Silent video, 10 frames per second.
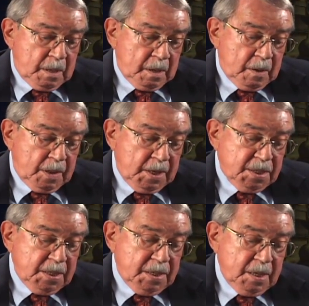No,
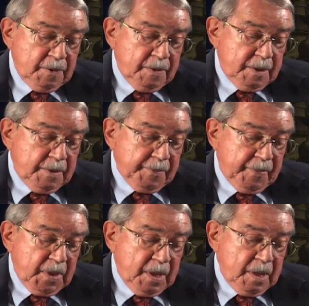this is uh,
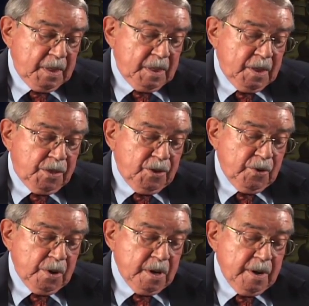the
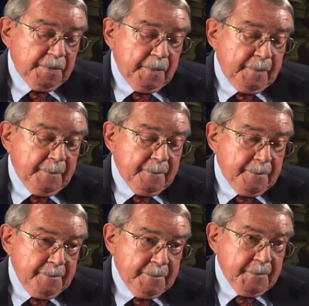3rd. The 3rd.
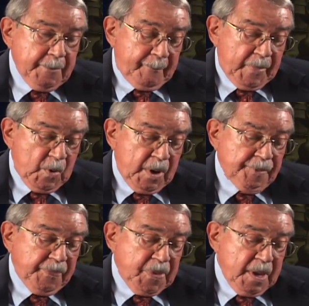Mm -hmm, right?